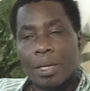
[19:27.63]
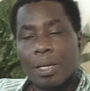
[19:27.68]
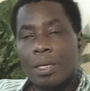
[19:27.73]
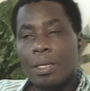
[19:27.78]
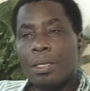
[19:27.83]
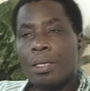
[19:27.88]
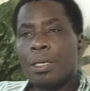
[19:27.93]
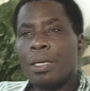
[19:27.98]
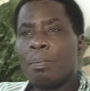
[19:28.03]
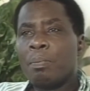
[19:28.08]

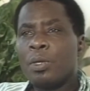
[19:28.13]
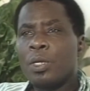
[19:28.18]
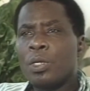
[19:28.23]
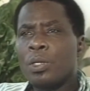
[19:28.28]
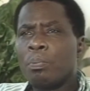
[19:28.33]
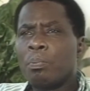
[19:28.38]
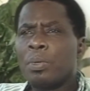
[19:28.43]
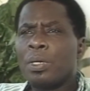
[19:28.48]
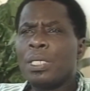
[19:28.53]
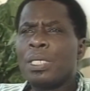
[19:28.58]
Yeah, but
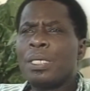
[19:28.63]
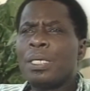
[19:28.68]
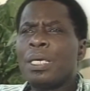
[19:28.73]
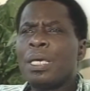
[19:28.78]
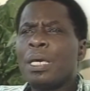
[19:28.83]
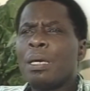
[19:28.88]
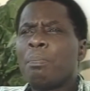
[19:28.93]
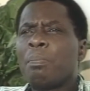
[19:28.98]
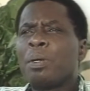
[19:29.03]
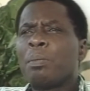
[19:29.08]

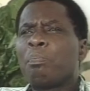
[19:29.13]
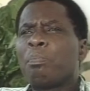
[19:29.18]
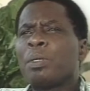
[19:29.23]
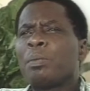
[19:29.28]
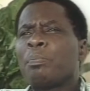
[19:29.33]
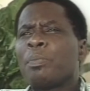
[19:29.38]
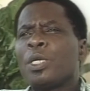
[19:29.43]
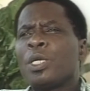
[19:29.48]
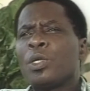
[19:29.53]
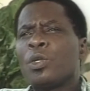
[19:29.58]

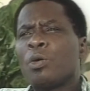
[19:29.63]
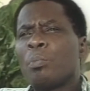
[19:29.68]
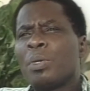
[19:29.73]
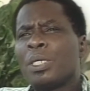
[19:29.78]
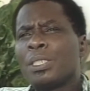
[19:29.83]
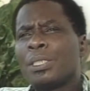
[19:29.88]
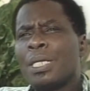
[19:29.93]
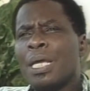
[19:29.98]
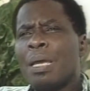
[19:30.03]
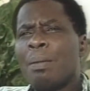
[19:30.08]
you know,
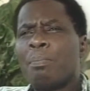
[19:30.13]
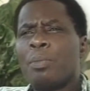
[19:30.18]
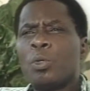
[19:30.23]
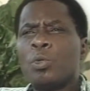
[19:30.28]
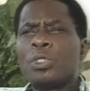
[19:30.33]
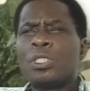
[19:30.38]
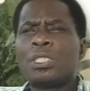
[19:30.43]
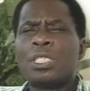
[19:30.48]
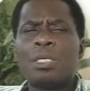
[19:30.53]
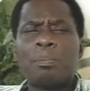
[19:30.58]
much time
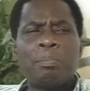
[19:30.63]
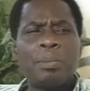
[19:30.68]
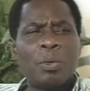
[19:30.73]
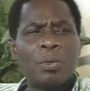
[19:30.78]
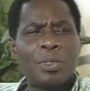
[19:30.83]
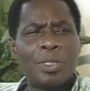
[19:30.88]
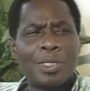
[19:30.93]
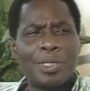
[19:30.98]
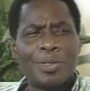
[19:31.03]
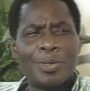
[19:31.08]
Blues keep me
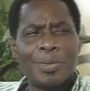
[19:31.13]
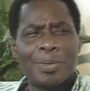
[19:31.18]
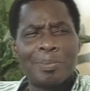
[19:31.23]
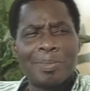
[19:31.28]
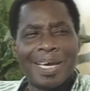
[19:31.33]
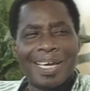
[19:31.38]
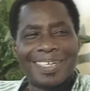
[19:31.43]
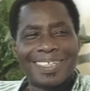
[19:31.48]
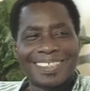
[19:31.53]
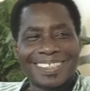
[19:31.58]
out of the road,
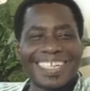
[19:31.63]
man.